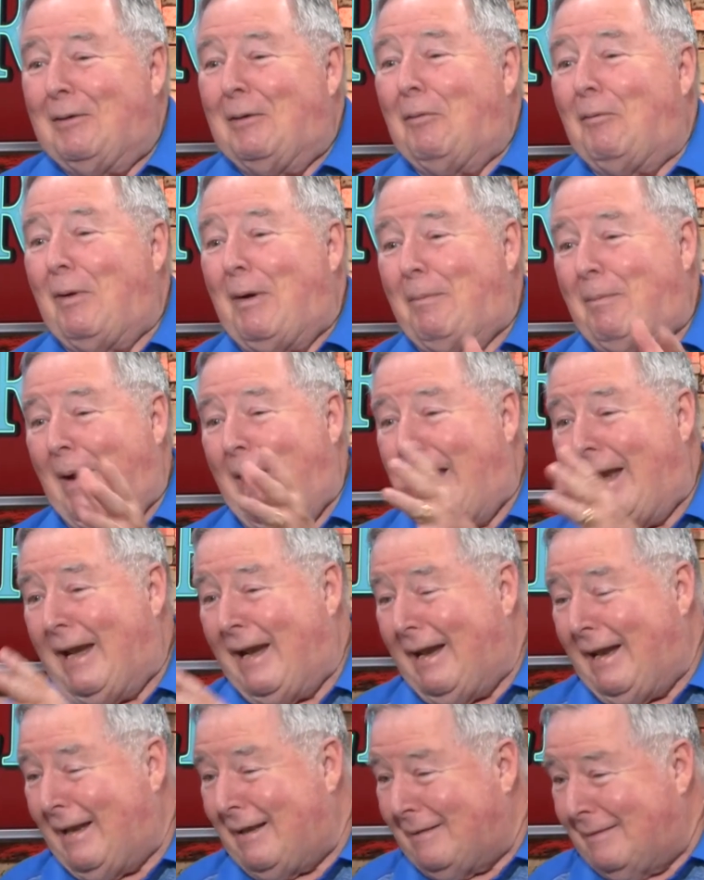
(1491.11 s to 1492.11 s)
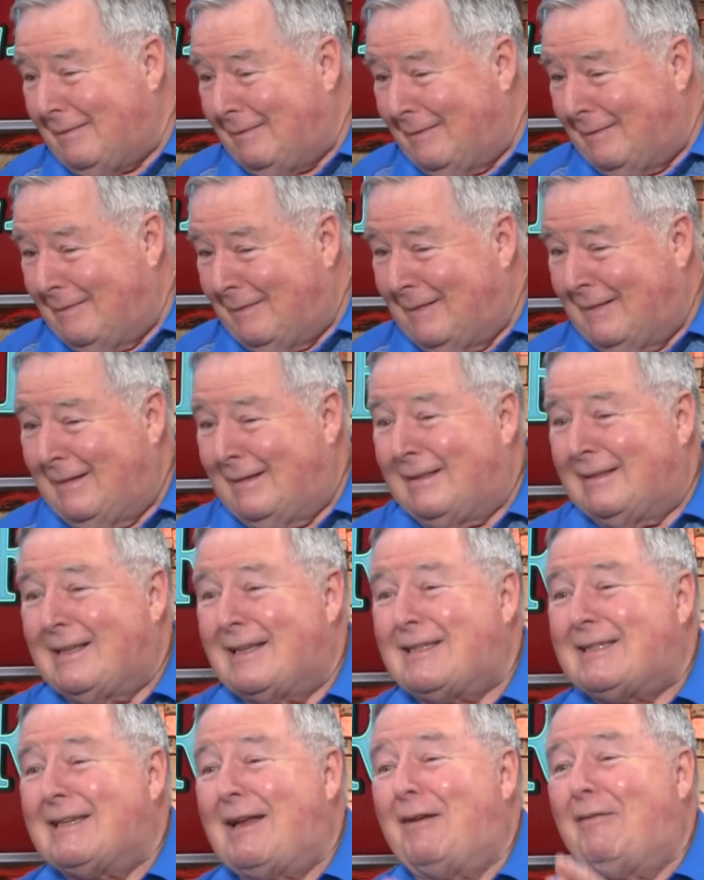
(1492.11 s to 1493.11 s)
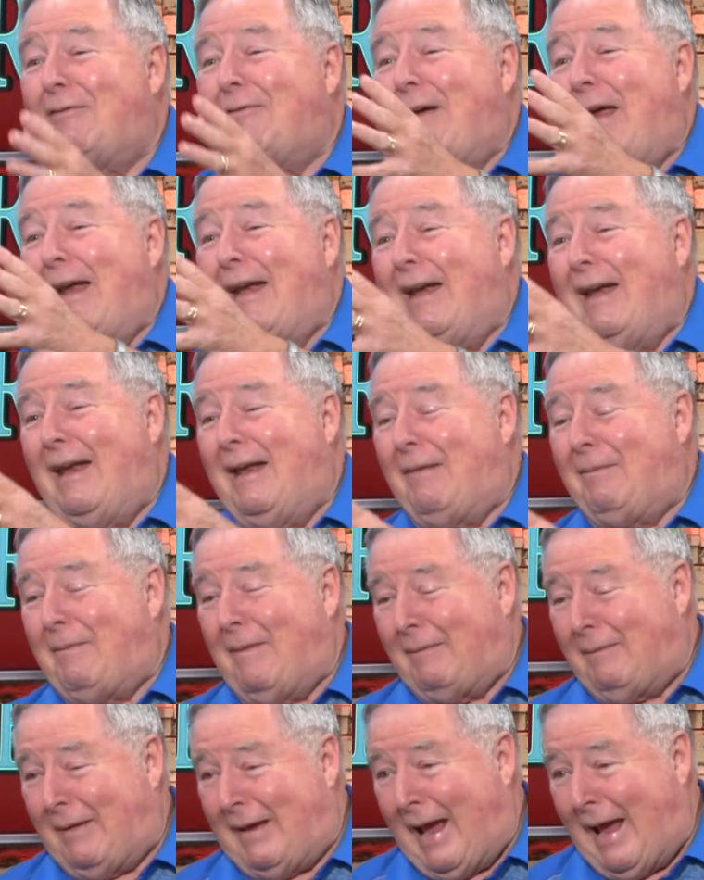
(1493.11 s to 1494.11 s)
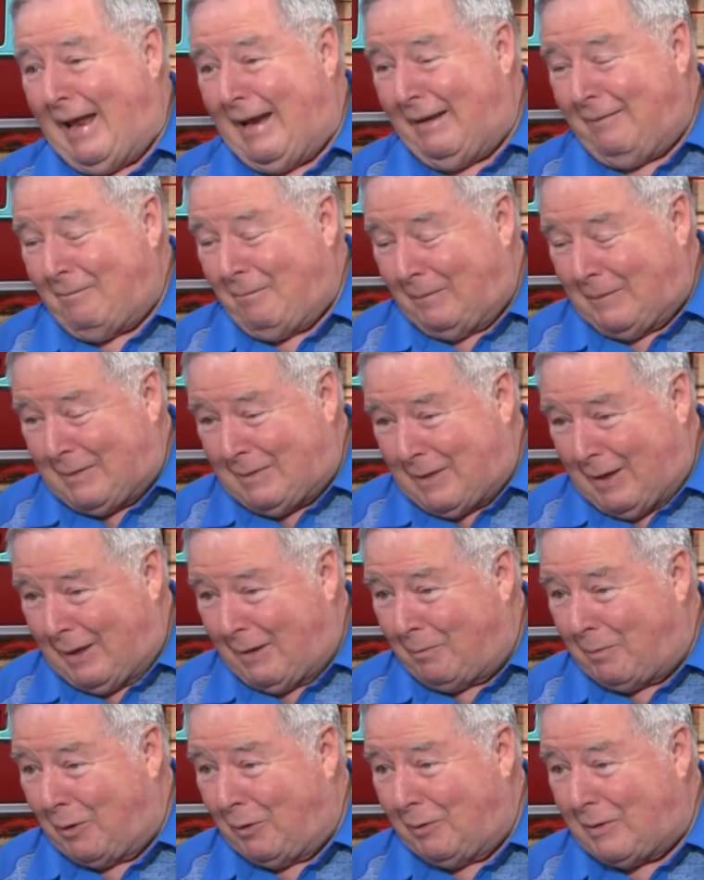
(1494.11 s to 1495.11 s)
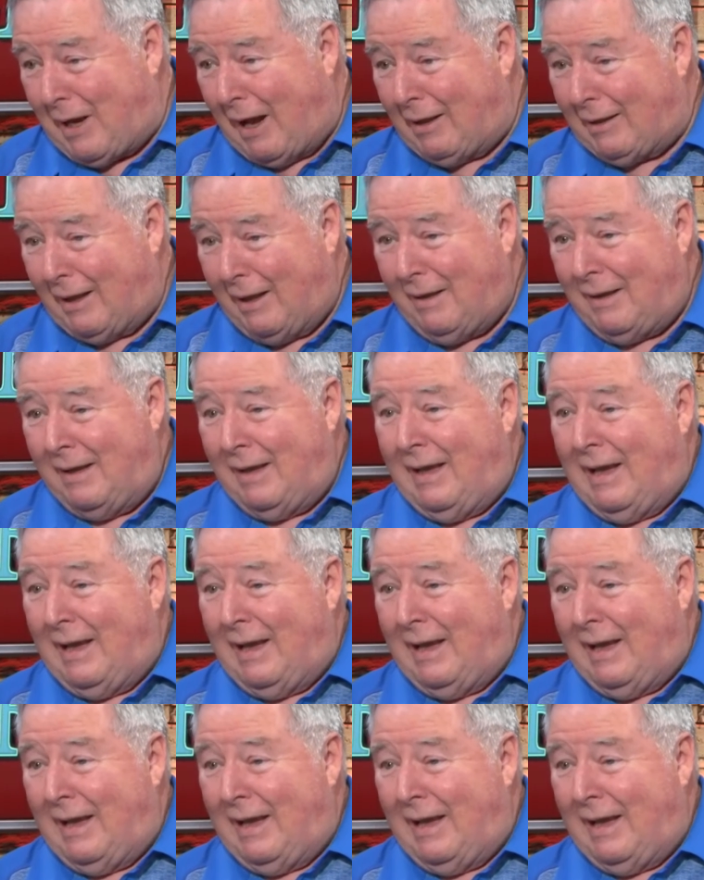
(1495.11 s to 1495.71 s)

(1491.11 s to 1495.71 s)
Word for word: We painted it. The sun faded it again to the blue color.